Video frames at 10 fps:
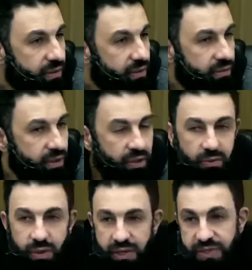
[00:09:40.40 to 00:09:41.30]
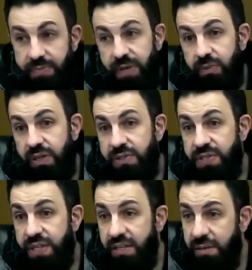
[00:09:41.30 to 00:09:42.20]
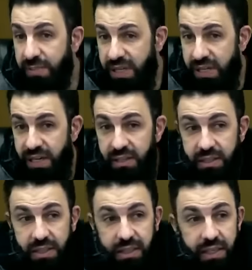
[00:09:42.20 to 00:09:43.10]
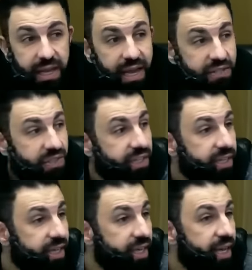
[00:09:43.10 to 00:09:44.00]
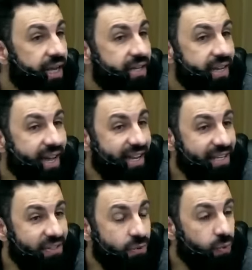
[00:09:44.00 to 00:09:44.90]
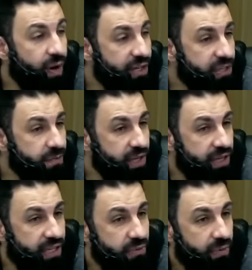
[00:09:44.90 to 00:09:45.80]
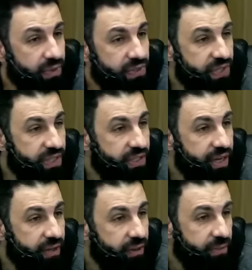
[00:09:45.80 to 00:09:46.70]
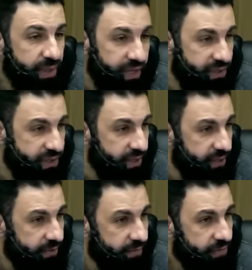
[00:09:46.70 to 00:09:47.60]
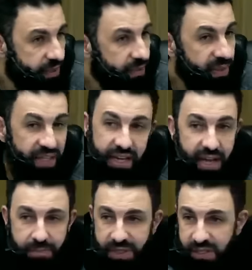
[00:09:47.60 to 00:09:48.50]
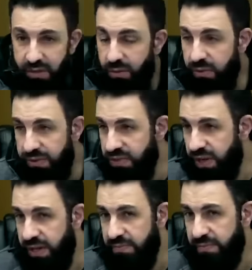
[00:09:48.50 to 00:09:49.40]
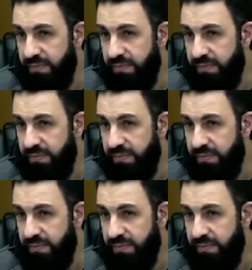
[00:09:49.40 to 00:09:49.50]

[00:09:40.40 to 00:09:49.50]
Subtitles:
except that we don't see it in the media, as clear and as widespread as what we're seeing now in Palestine. But they are happening all the time.